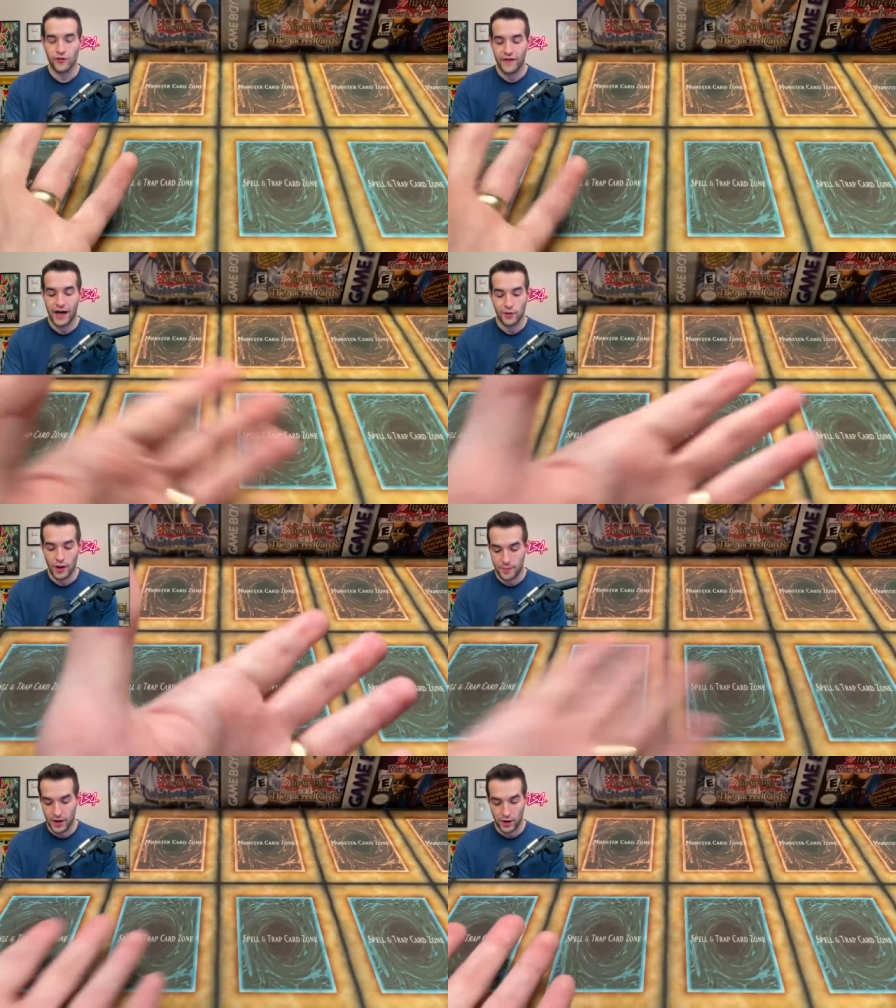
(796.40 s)
the value
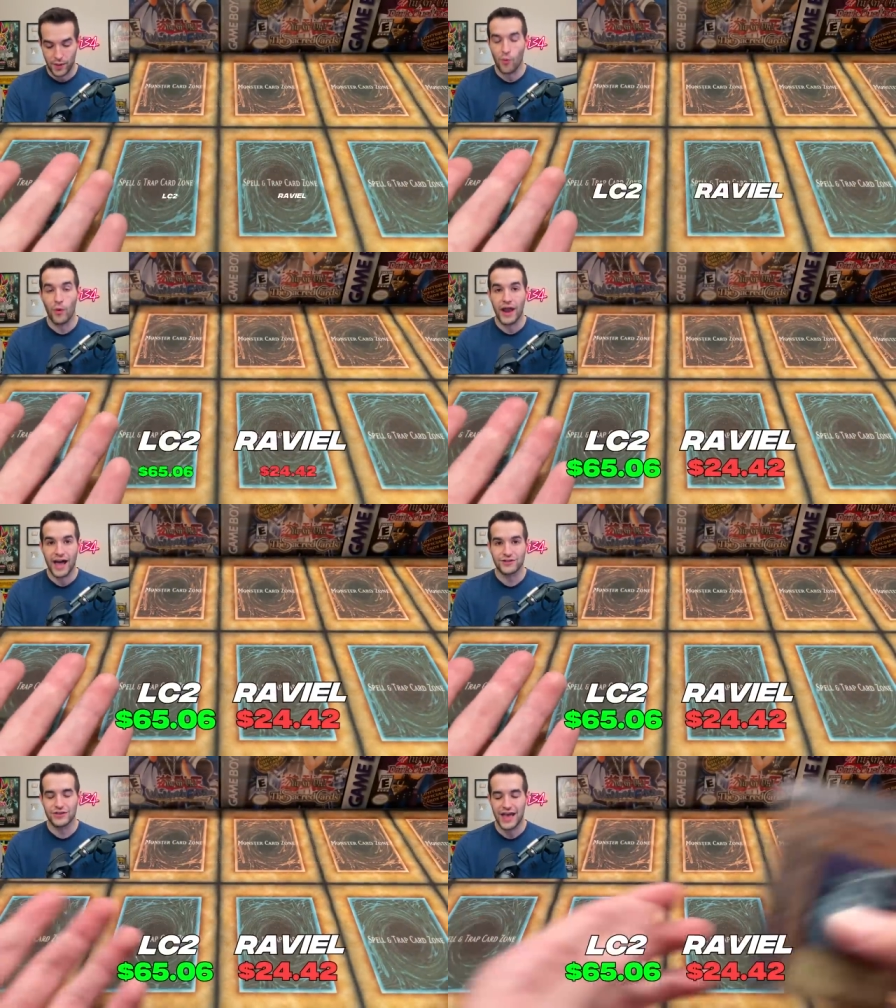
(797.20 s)
up here about what
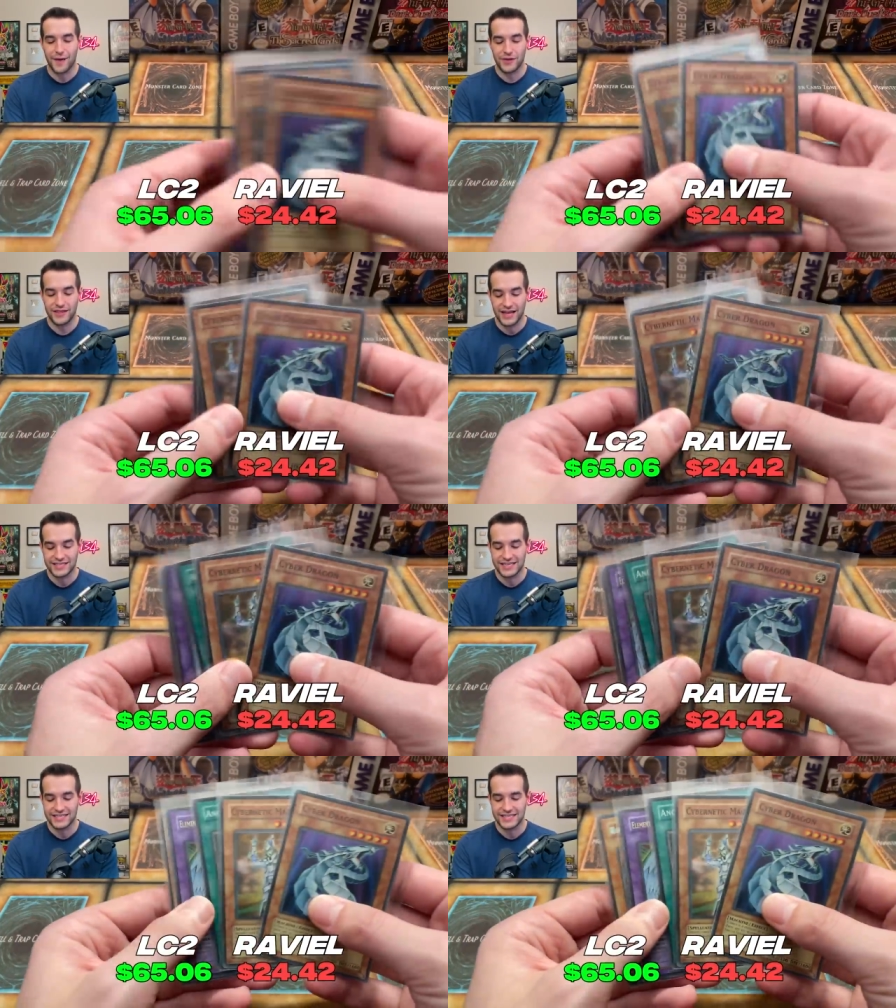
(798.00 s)
actually happened.
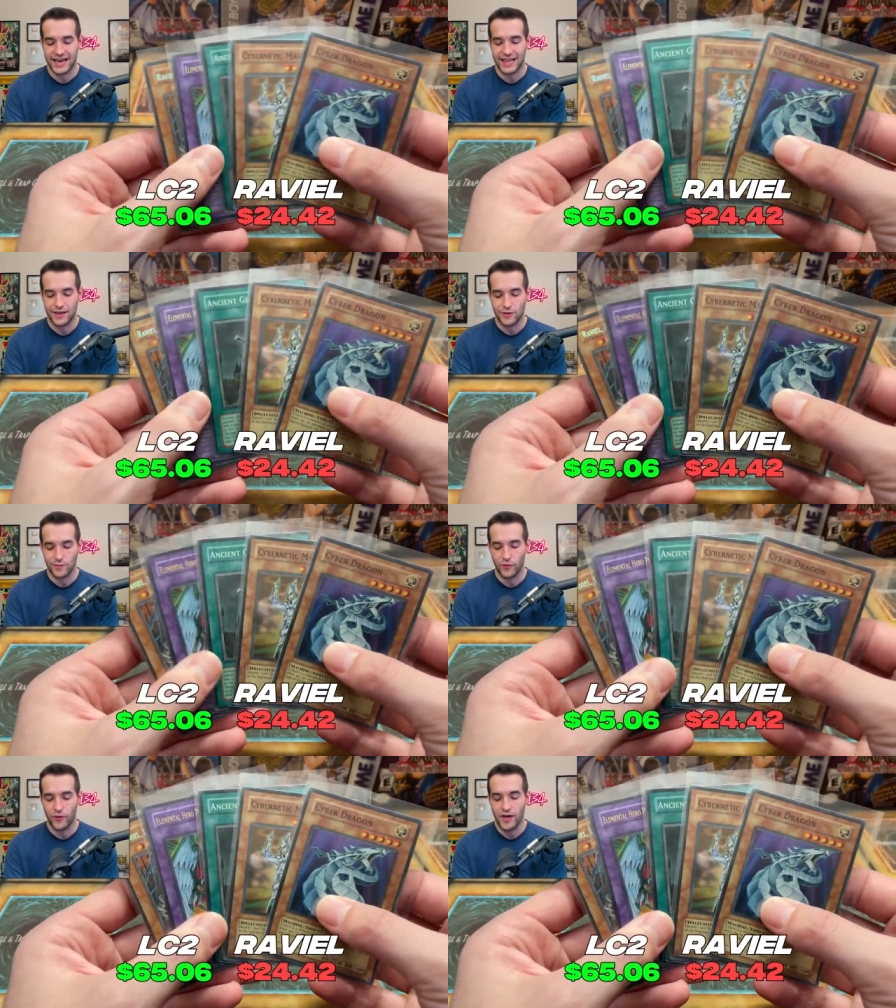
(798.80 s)
That's insane that you
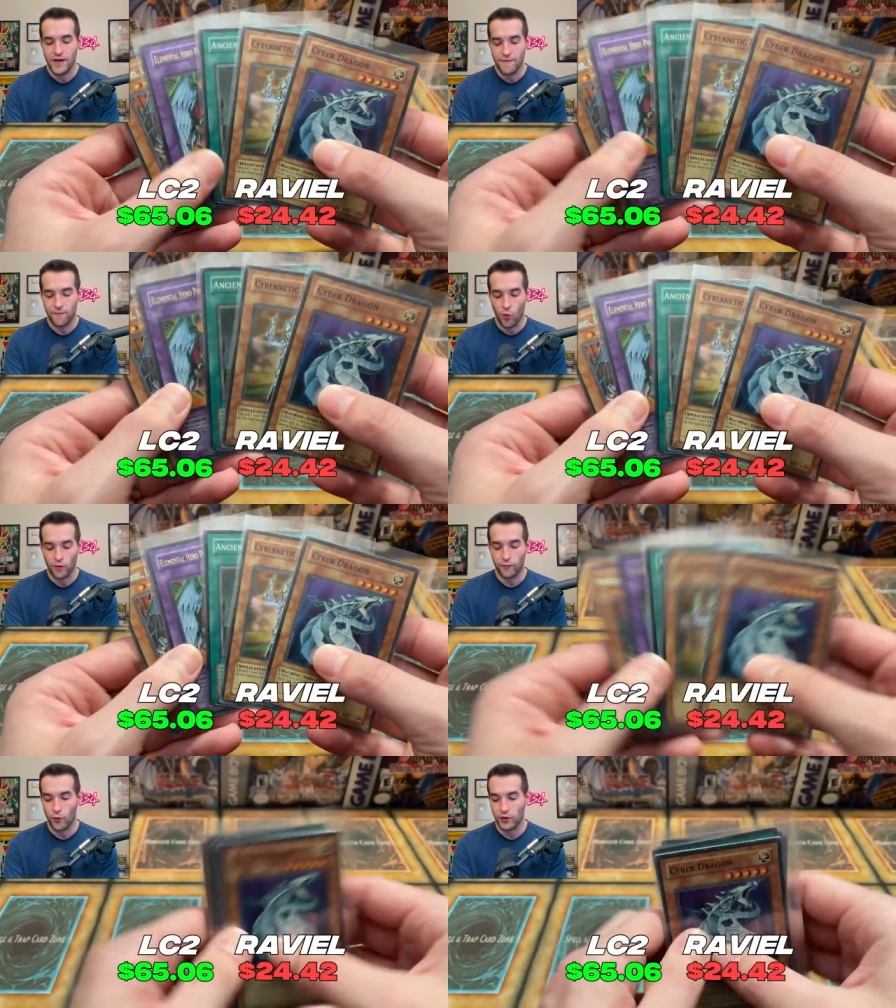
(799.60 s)
can pull
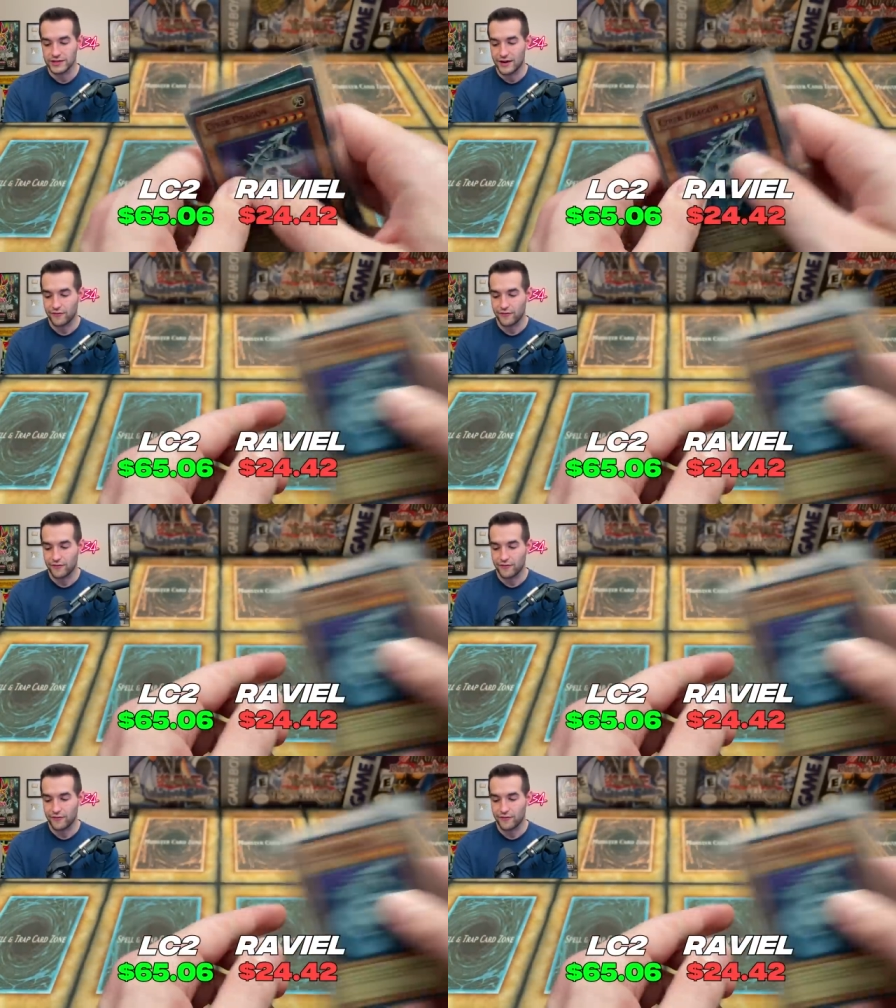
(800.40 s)
four foils out of